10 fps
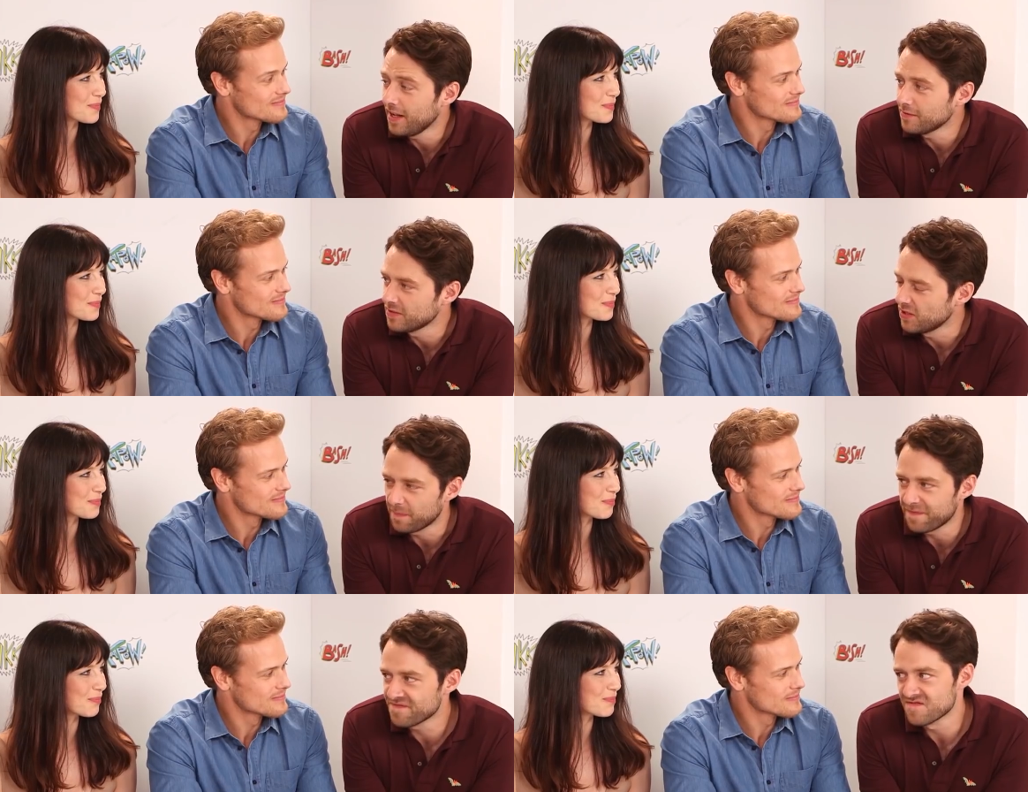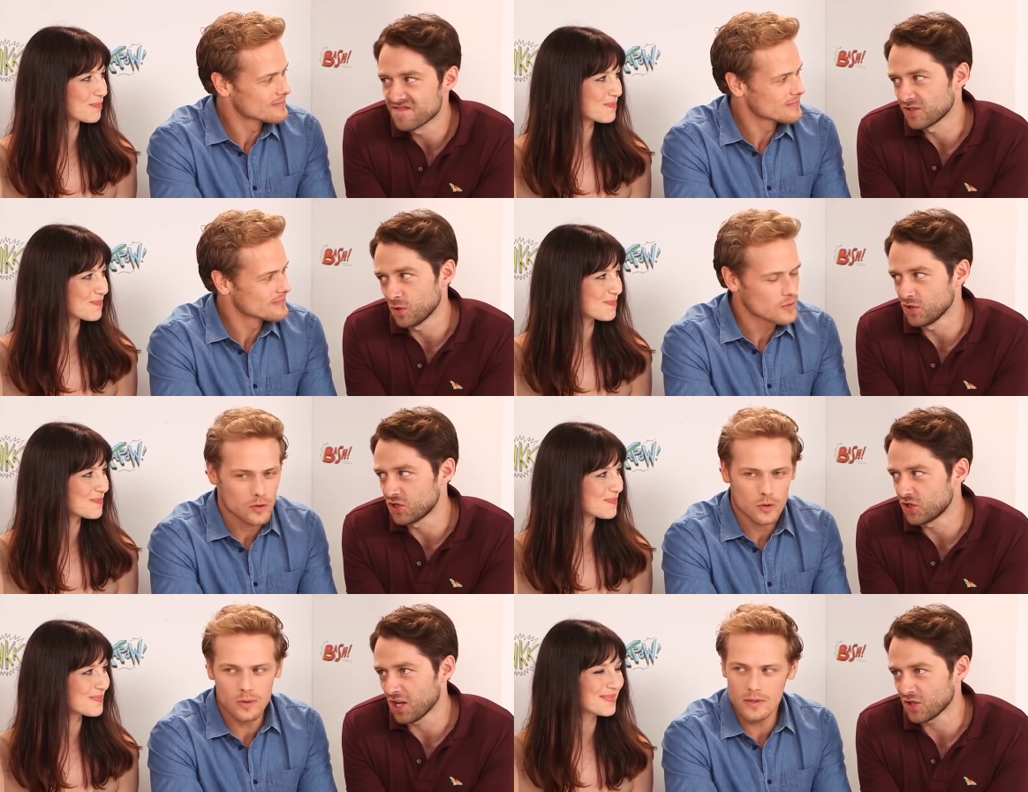Speaker 1: I
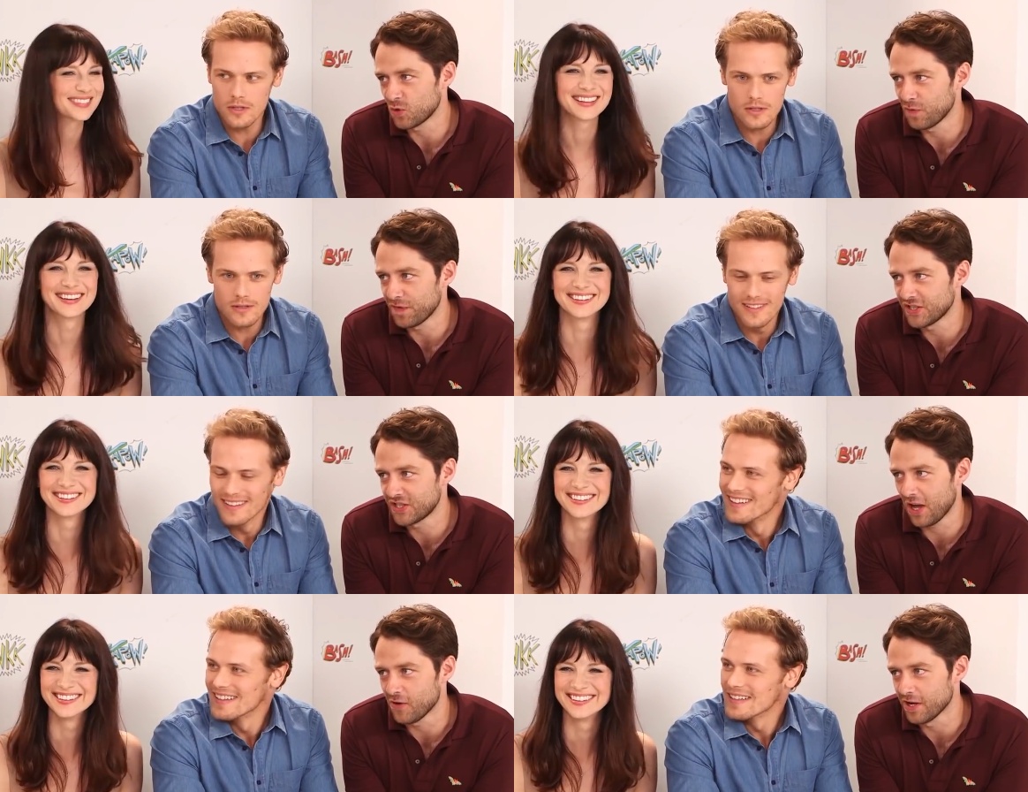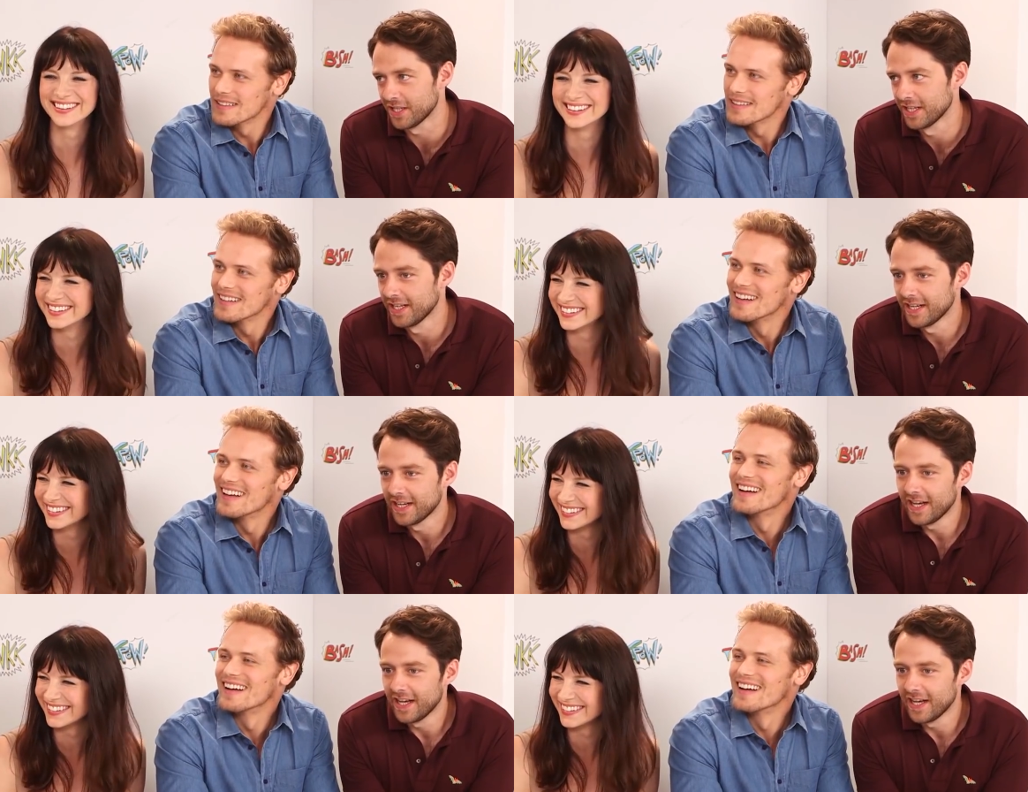have. That's so skeleton.